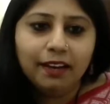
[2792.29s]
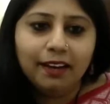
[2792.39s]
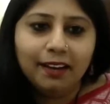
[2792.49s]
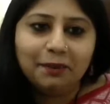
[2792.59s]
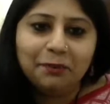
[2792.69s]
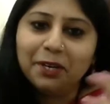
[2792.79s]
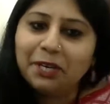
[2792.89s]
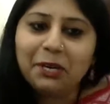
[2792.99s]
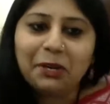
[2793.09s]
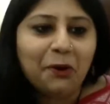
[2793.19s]

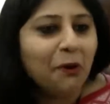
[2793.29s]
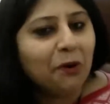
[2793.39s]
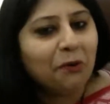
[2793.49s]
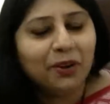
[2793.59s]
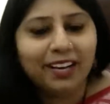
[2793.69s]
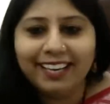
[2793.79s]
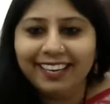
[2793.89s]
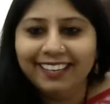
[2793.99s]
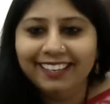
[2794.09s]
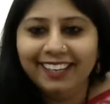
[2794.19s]
working or
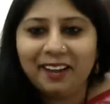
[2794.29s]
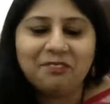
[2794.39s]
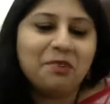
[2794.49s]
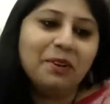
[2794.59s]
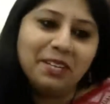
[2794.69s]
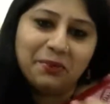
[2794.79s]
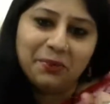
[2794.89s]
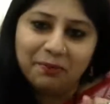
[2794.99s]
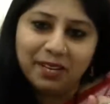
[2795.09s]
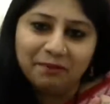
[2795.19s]
non-working, everybody would
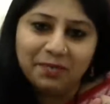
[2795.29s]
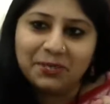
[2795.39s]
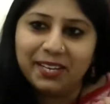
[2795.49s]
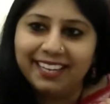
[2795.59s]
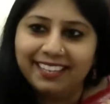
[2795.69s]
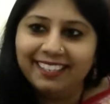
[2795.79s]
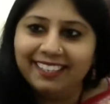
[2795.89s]
be able to gain.